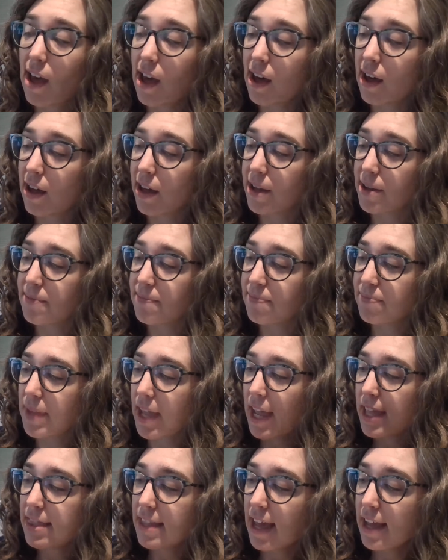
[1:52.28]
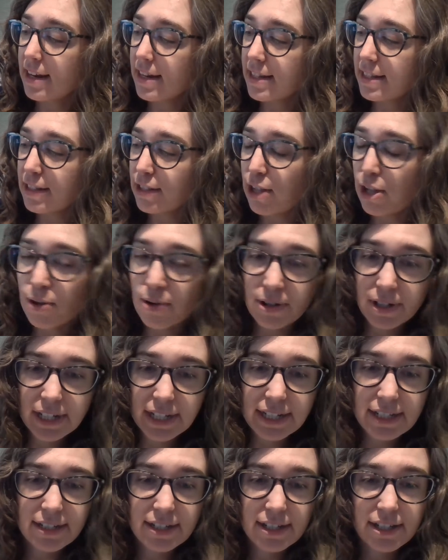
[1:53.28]
And that is
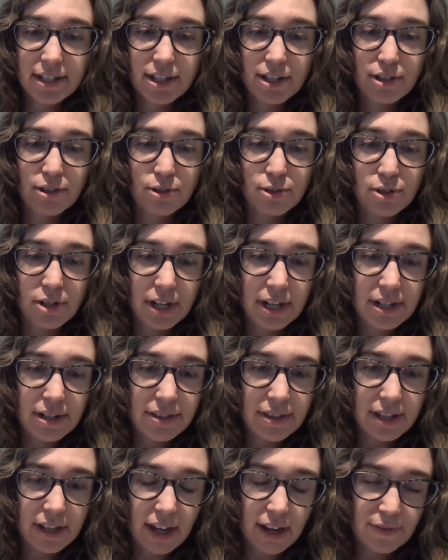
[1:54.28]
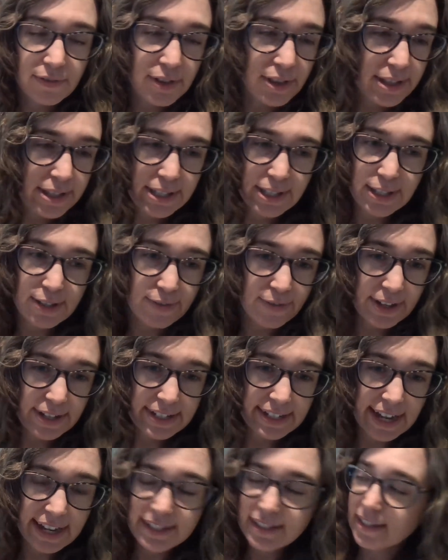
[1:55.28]
Lauren, who's right here on the cover. This is a
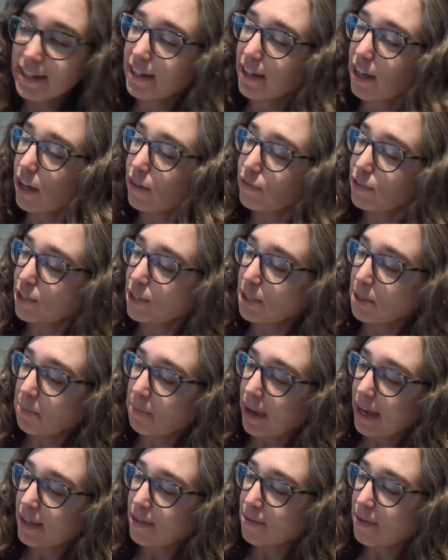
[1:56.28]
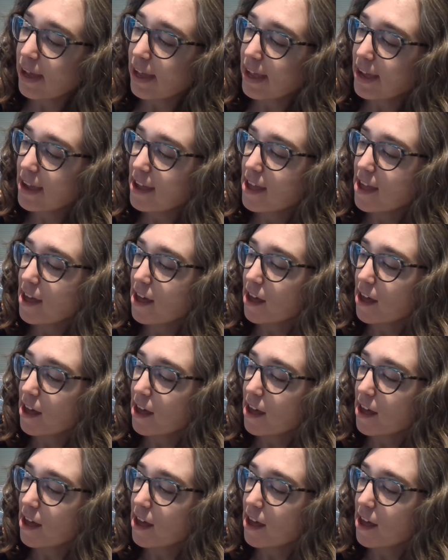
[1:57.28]
fantastic cover, by the way.